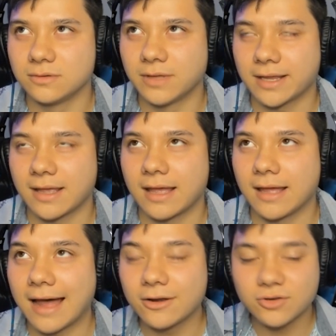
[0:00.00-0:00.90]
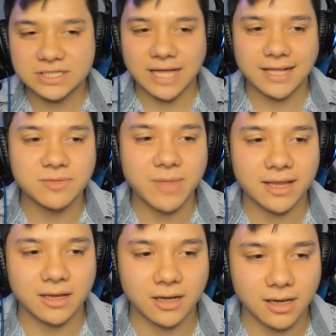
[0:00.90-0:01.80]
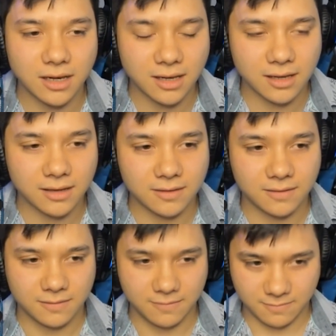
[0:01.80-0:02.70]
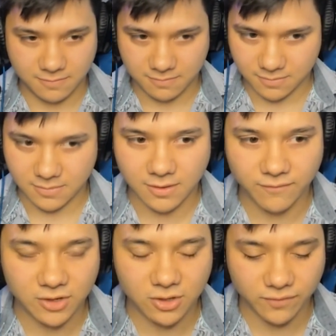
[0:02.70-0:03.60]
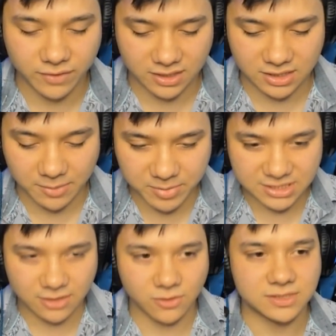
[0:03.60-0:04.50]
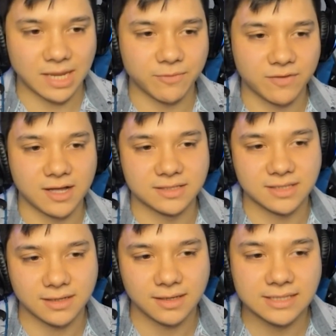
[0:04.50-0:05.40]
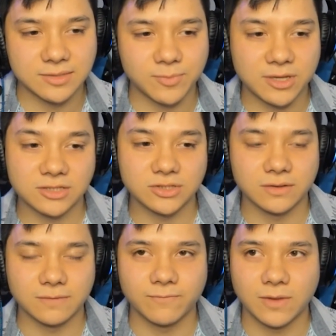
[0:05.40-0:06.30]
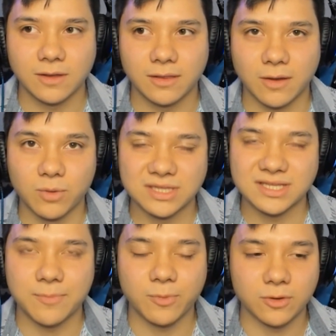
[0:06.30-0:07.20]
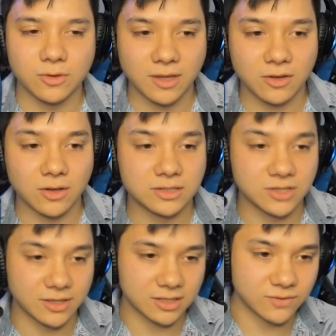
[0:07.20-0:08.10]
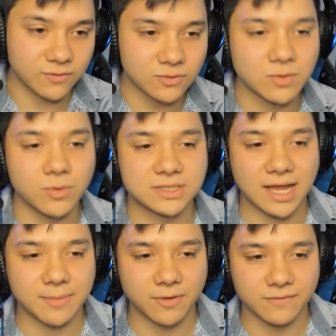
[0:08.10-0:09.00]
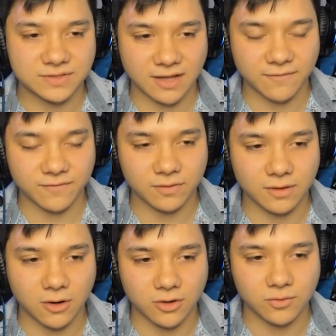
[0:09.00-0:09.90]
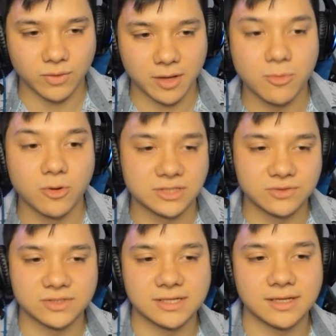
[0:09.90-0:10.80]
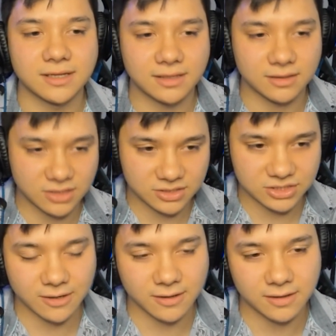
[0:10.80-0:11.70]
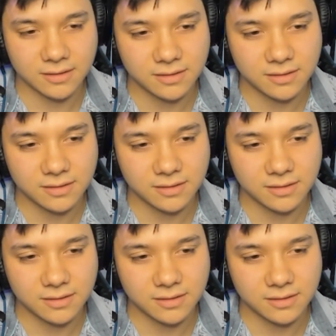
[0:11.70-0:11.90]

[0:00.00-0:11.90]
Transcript: like how do you decide to make a video of like a particular type of content? Is it because like what type you think is going to get you views and what type of stuff are you like most interested in sharing?